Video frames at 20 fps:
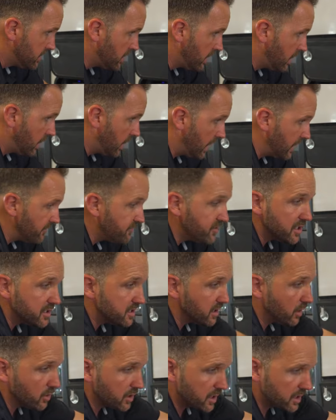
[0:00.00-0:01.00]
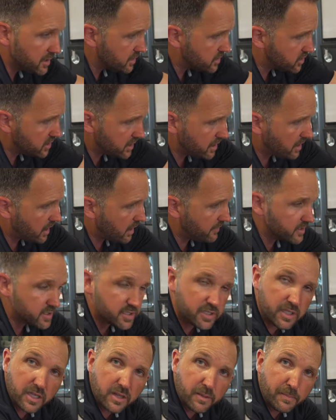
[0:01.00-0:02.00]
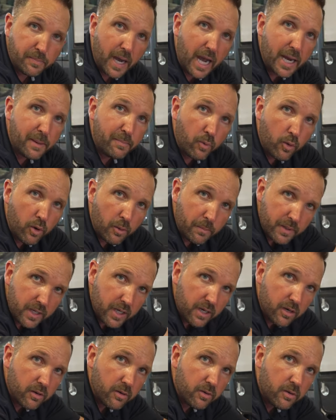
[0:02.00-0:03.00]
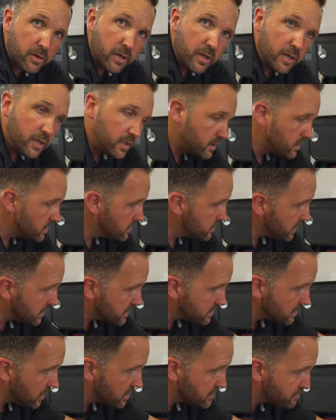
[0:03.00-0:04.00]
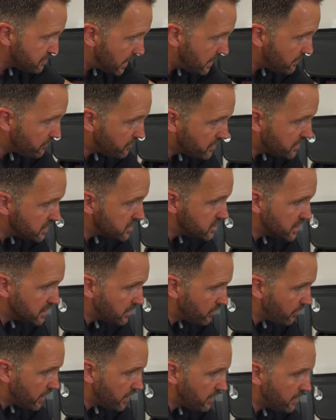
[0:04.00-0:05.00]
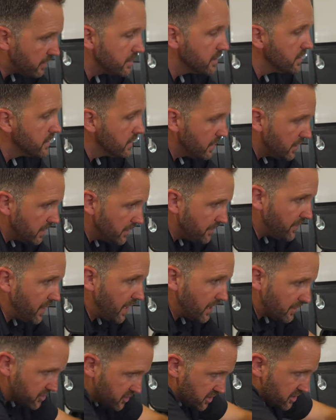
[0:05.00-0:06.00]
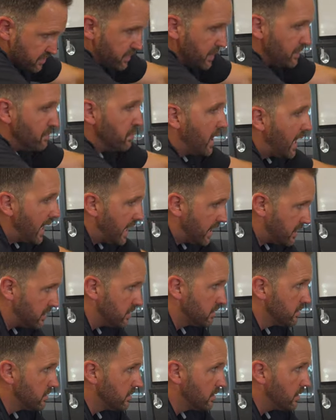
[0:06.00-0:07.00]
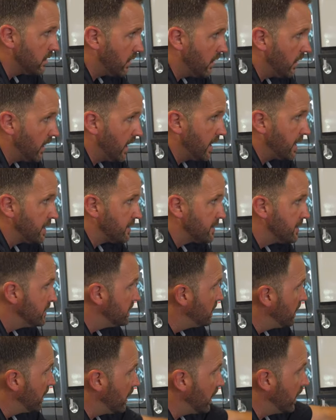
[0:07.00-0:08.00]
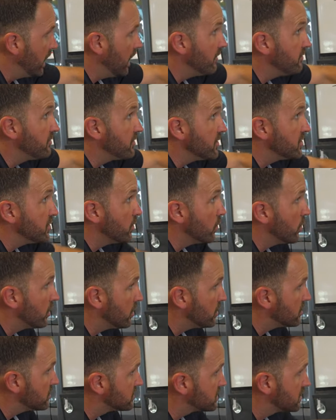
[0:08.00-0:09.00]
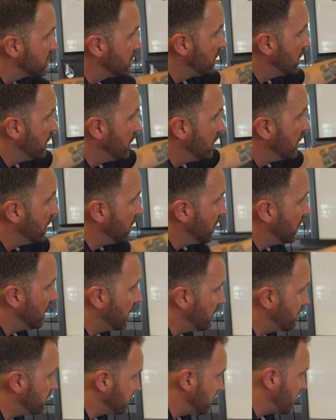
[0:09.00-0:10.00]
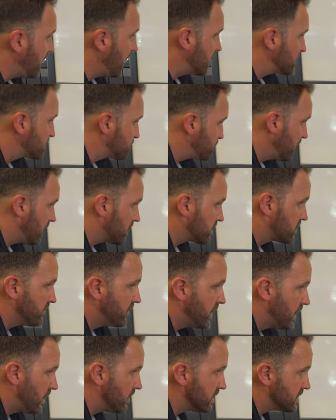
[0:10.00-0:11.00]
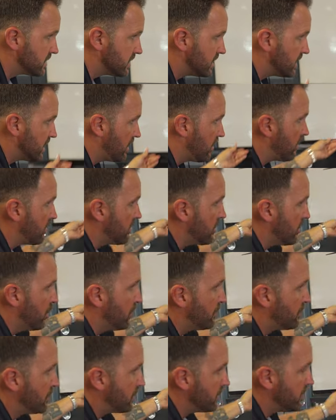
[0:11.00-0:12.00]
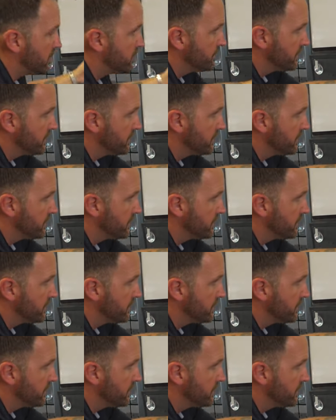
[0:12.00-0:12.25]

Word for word: All right, if you don't get the gen, obviously the pipe won't be here, the exhaust pipe for the generator. That'll just be blank, all right? Love the doors, love the aspect of how easy they are to open.